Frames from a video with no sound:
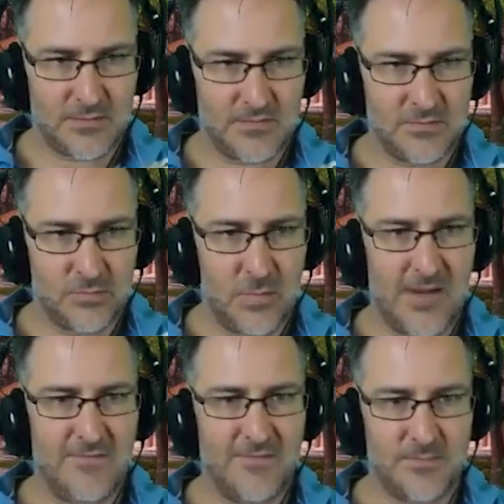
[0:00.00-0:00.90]
So it's
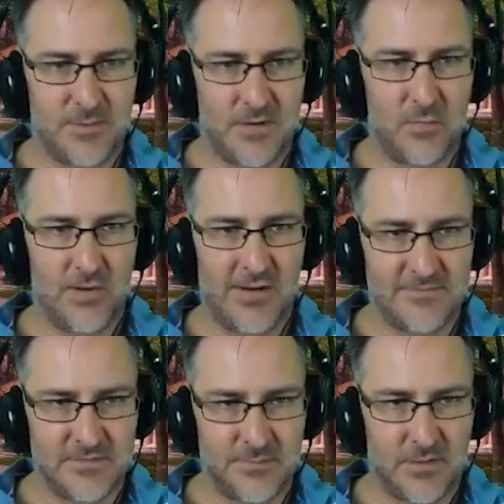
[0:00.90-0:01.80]
waves upon
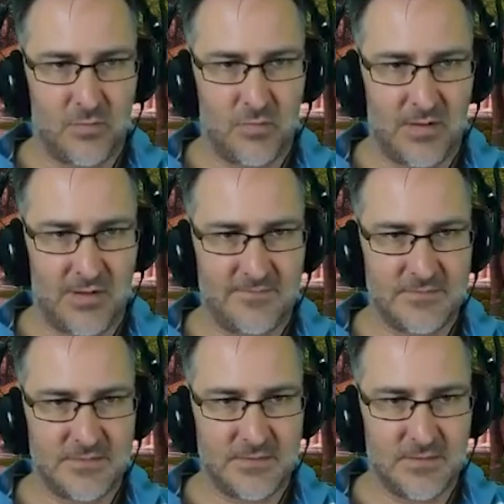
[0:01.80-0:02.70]
waves upon
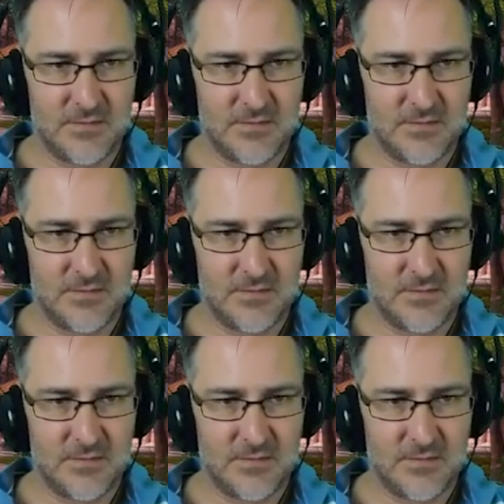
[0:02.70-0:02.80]
waves.